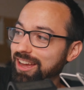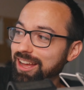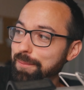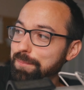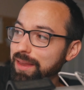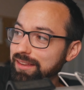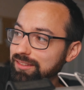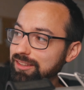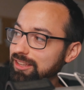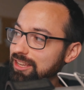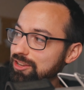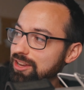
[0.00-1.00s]
Um,
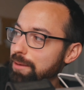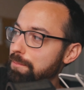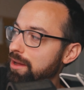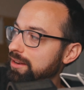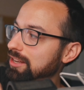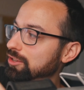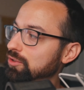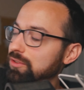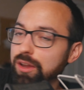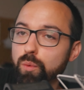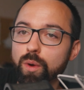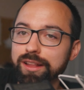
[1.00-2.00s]
basically, you got Monday,
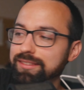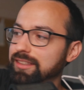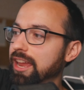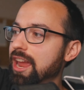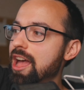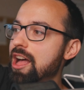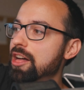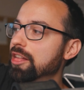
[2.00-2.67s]
Tuesday, Wednesday,